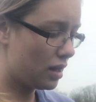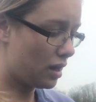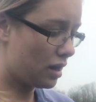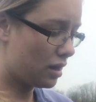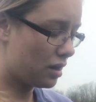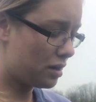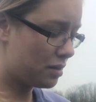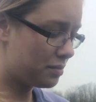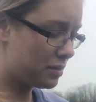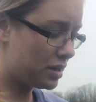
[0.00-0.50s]

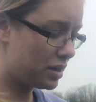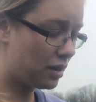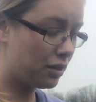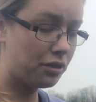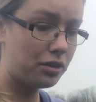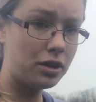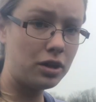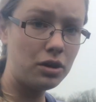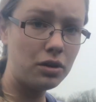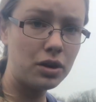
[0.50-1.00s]

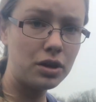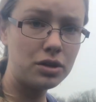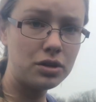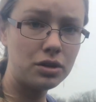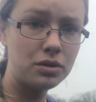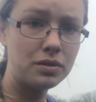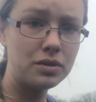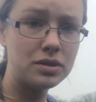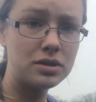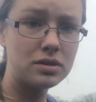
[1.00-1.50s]
Another thing you can
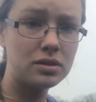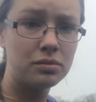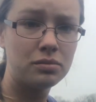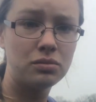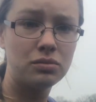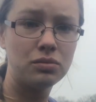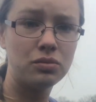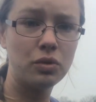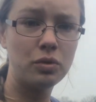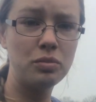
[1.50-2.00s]
do is
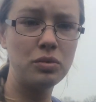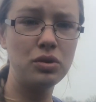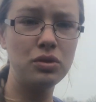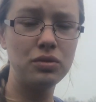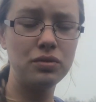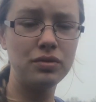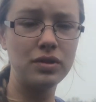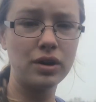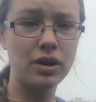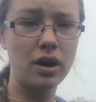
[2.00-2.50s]

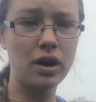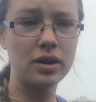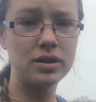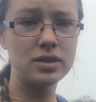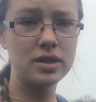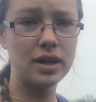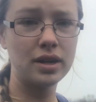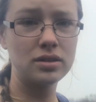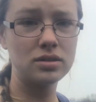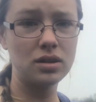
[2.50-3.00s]
remove the
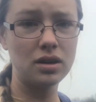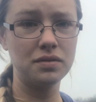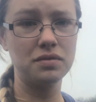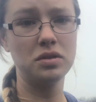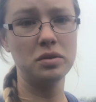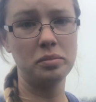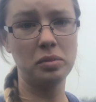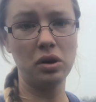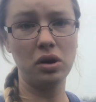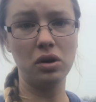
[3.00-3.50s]
context of
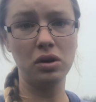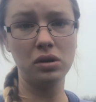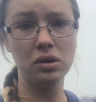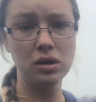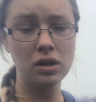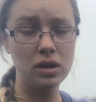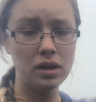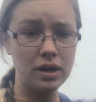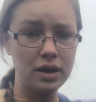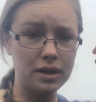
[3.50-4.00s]
the ball
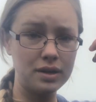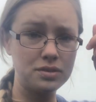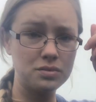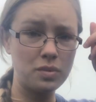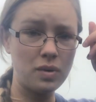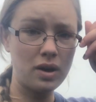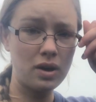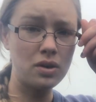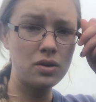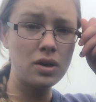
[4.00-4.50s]
as
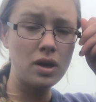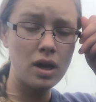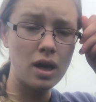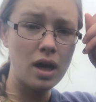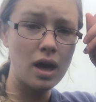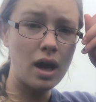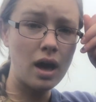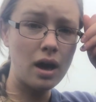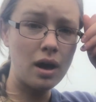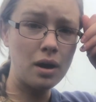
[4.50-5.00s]
well.
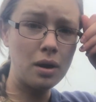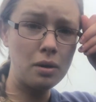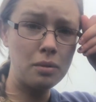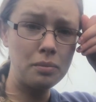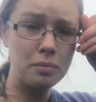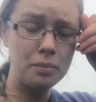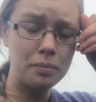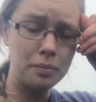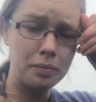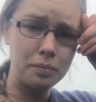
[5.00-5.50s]

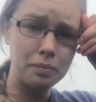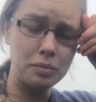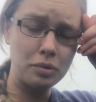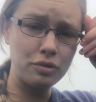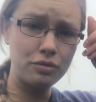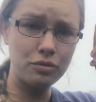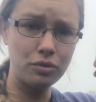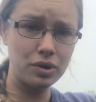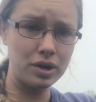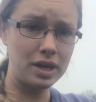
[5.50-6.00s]

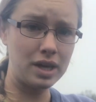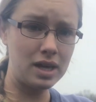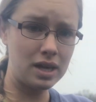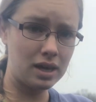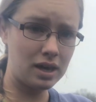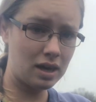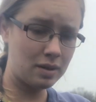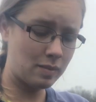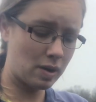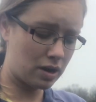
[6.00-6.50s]
Before he
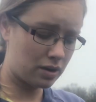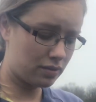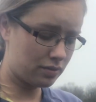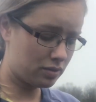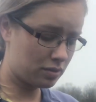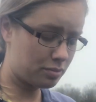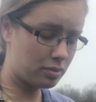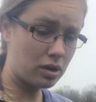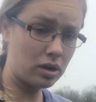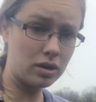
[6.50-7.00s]
came out of
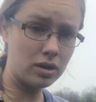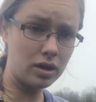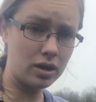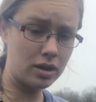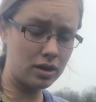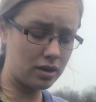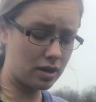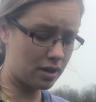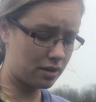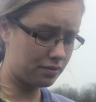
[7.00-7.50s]
the
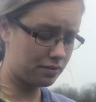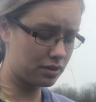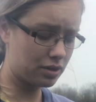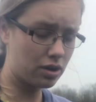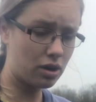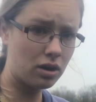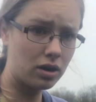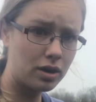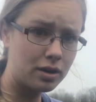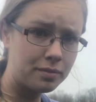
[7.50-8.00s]

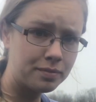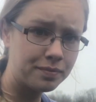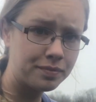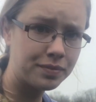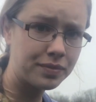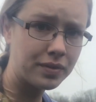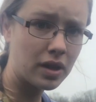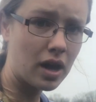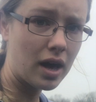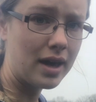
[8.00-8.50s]
car,
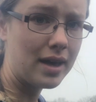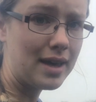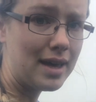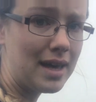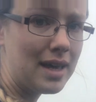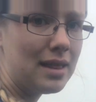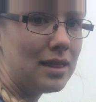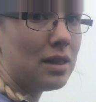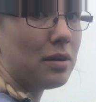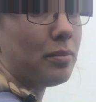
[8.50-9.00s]
I
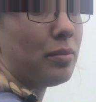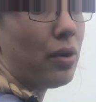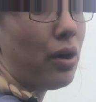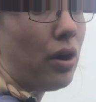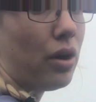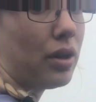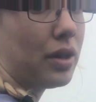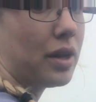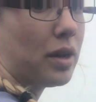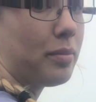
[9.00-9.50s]
hid the
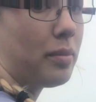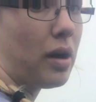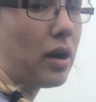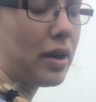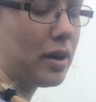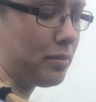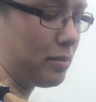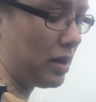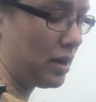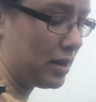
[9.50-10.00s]
ball in a
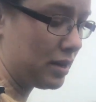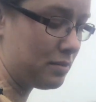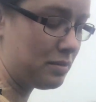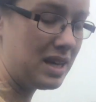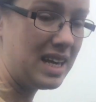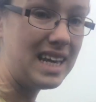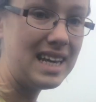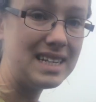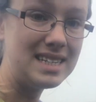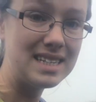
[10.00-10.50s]
pocket behind
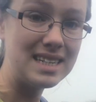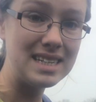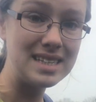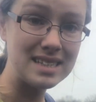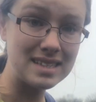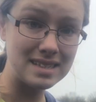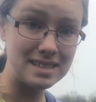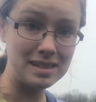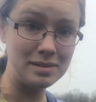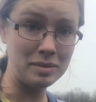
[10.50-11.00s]
me. He
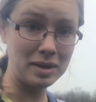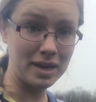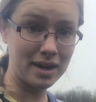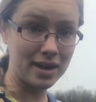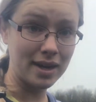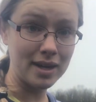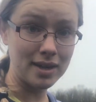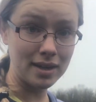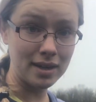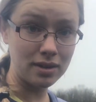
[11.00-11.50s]
didn't see me
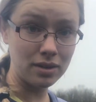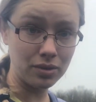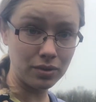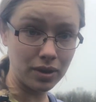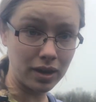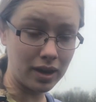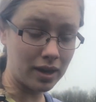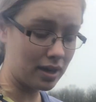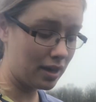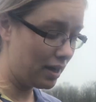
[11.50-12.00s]
hide it,
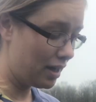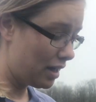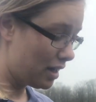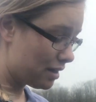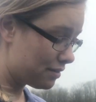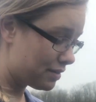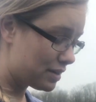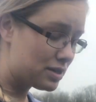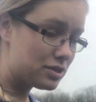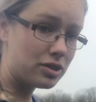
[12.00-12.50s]
okay?
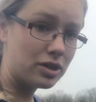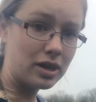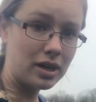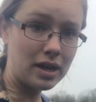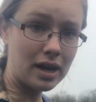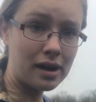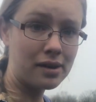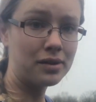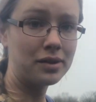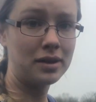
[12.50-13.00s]
If I took
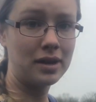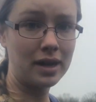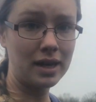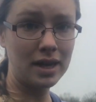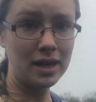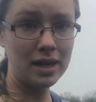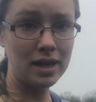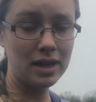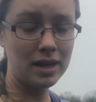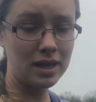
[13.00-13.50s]
it out and I
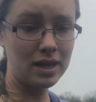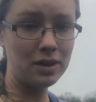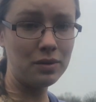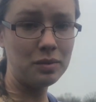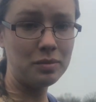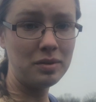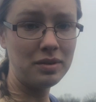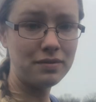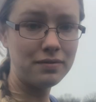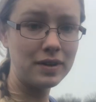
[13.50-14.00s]
hid it, he
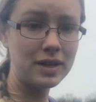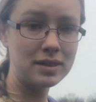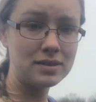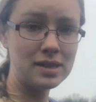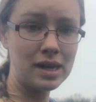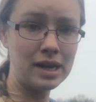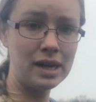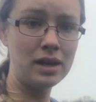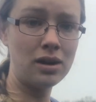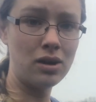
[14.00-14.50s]
would be
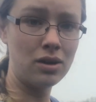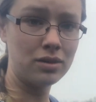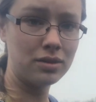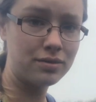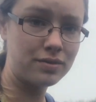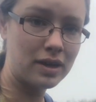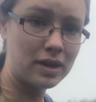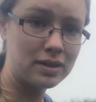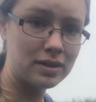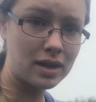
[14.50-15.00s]
fixated on
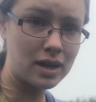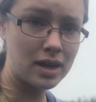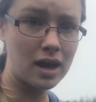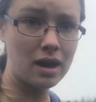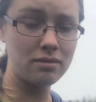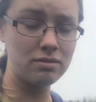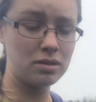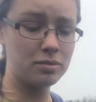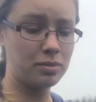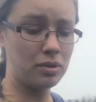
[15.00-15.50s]
the fact that I
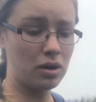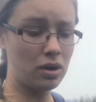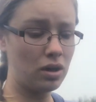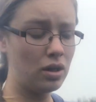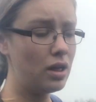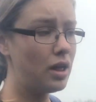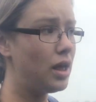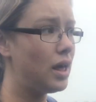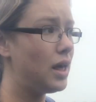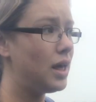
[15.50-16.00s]
have the
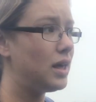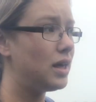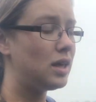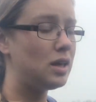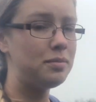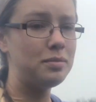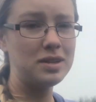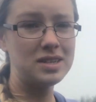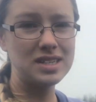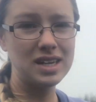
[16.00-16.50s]
ball.
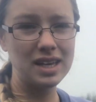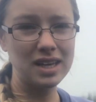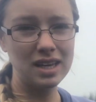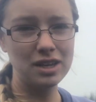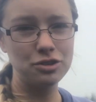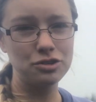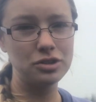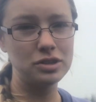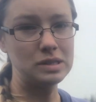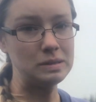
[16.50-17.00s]
He'd be
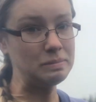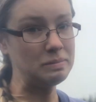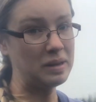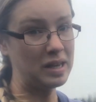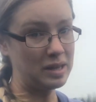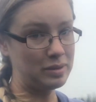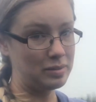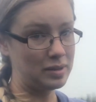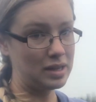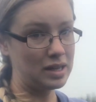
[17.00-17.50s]
taking treats
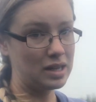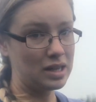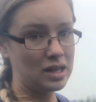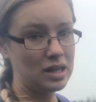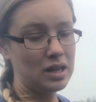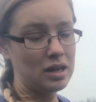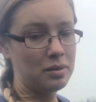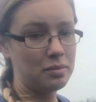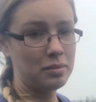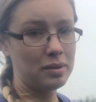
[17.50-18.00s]
maybe,
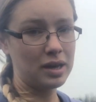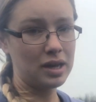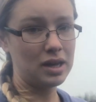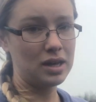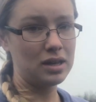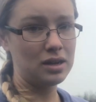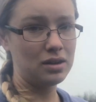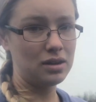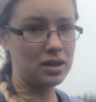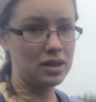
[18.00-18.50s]

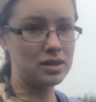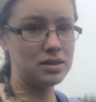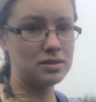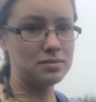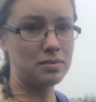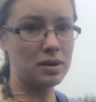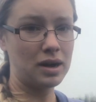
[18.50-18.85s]
but his